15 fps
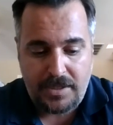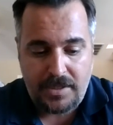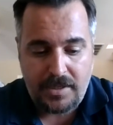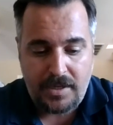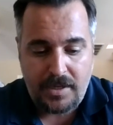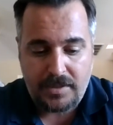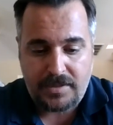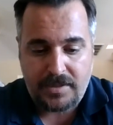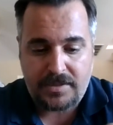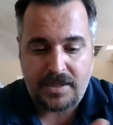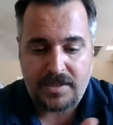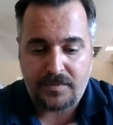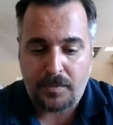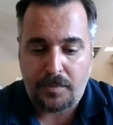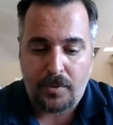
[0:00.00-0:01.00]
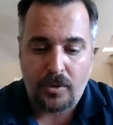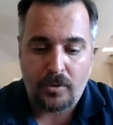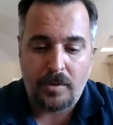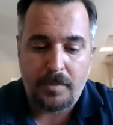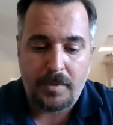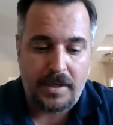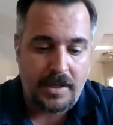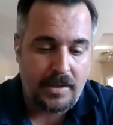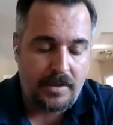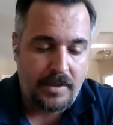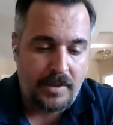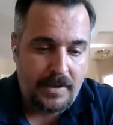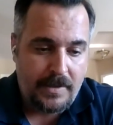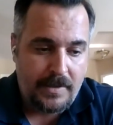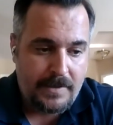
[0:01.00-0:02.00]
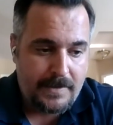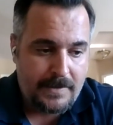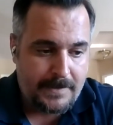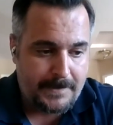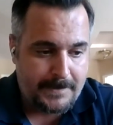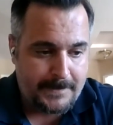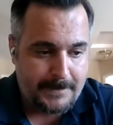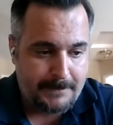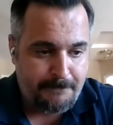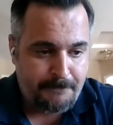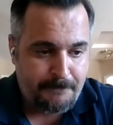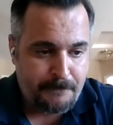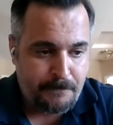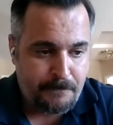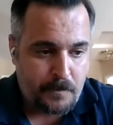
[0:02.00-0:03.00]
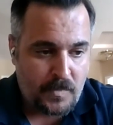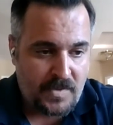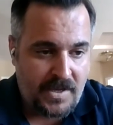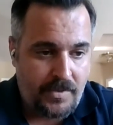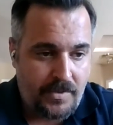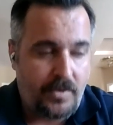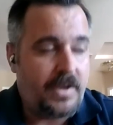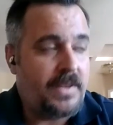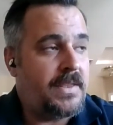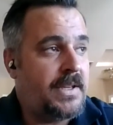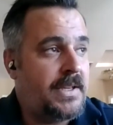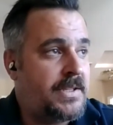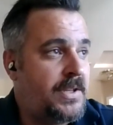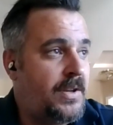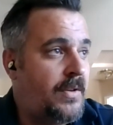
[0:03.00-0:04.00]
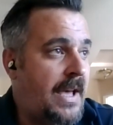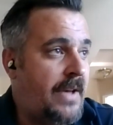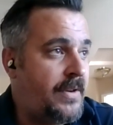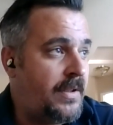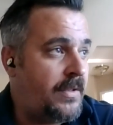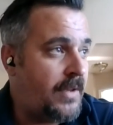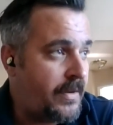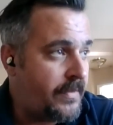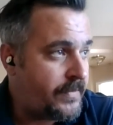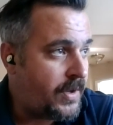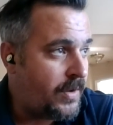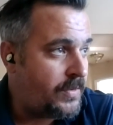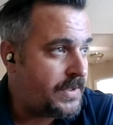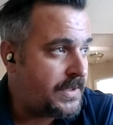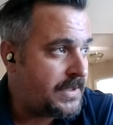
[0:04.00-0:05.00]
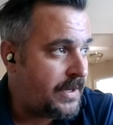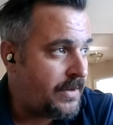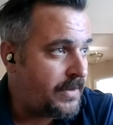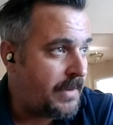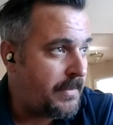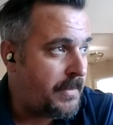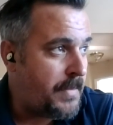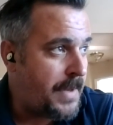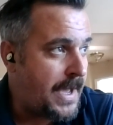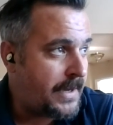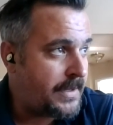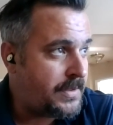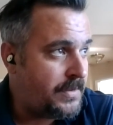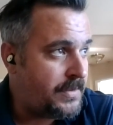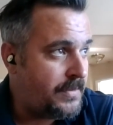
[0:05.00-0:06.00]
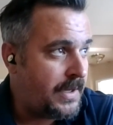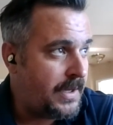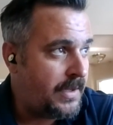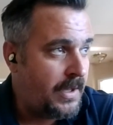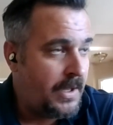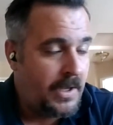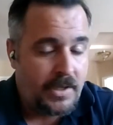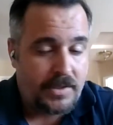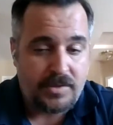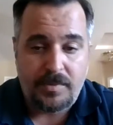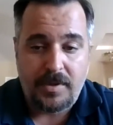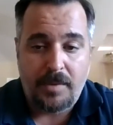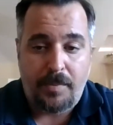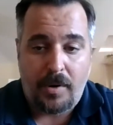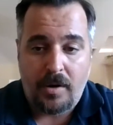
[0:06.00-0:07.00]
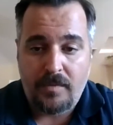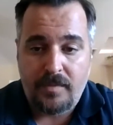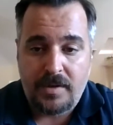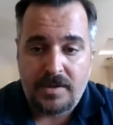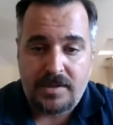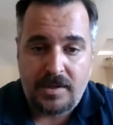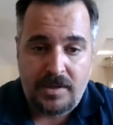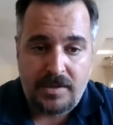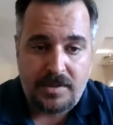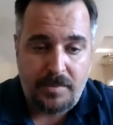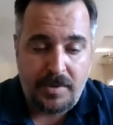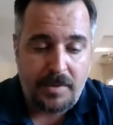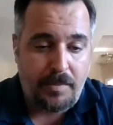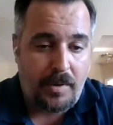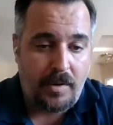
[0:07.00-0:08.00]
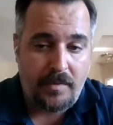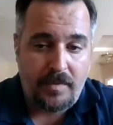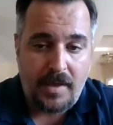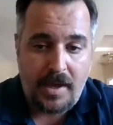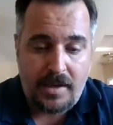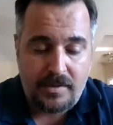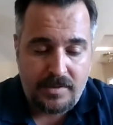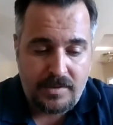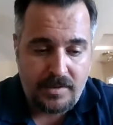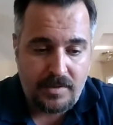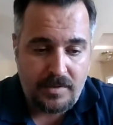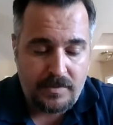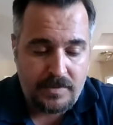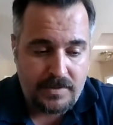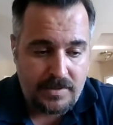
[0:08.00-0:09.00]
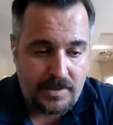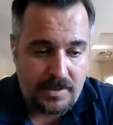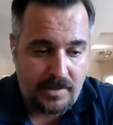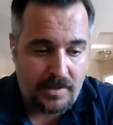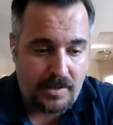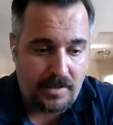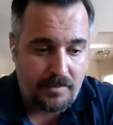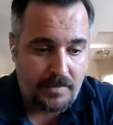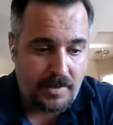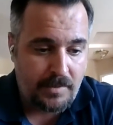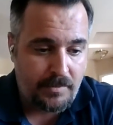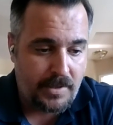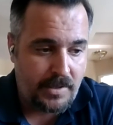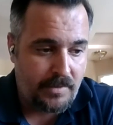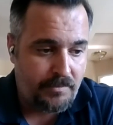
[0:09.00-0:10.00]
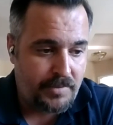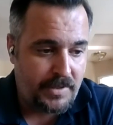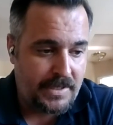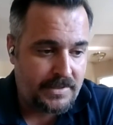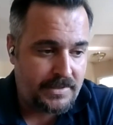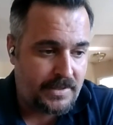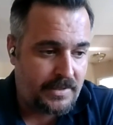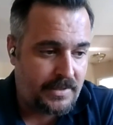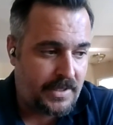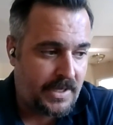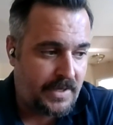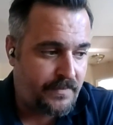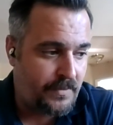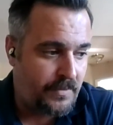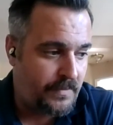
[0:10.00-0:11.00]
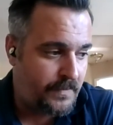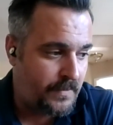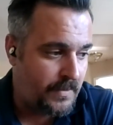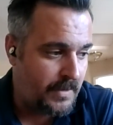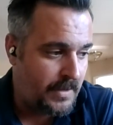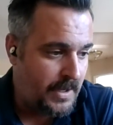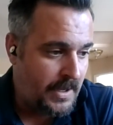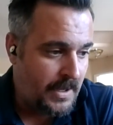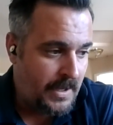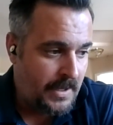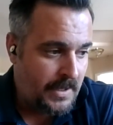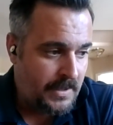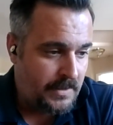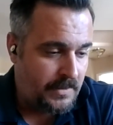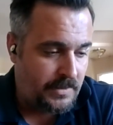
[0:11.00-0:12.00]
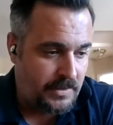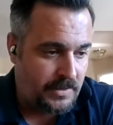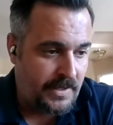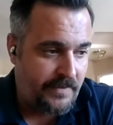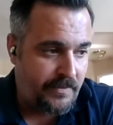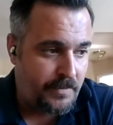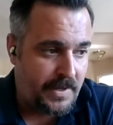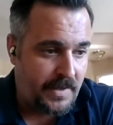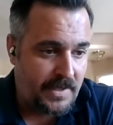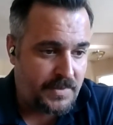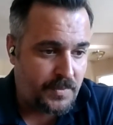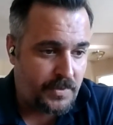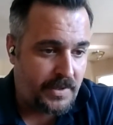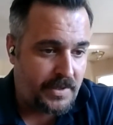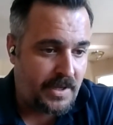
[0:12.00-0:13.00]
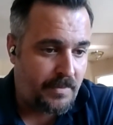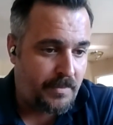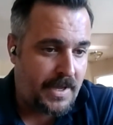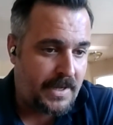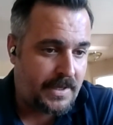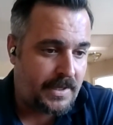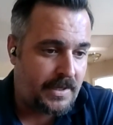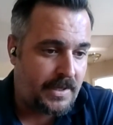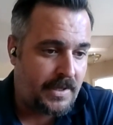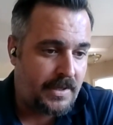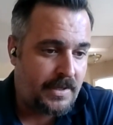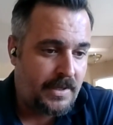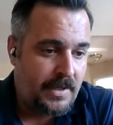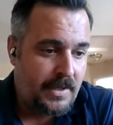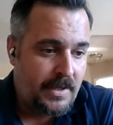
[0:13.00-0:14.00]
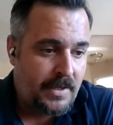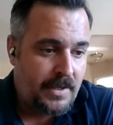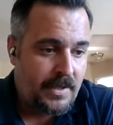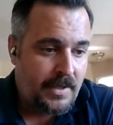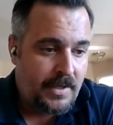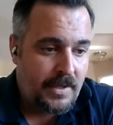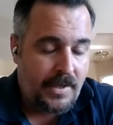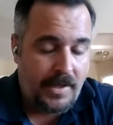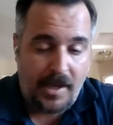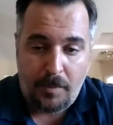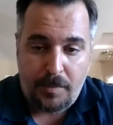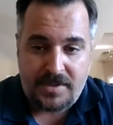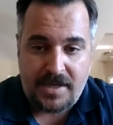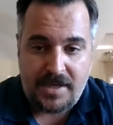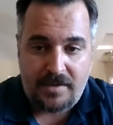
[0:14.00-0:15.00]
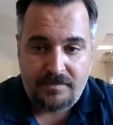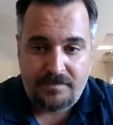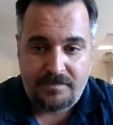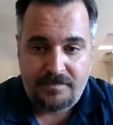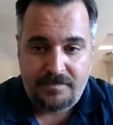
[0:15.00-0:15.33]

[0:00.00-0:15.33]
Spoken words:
being a successful program again. Um, and the great thing is, having a lot of coaches that are coming back to be a part of it is a big part of that. So I'm blessed and thankful for everybody that's willing to come back and help us out.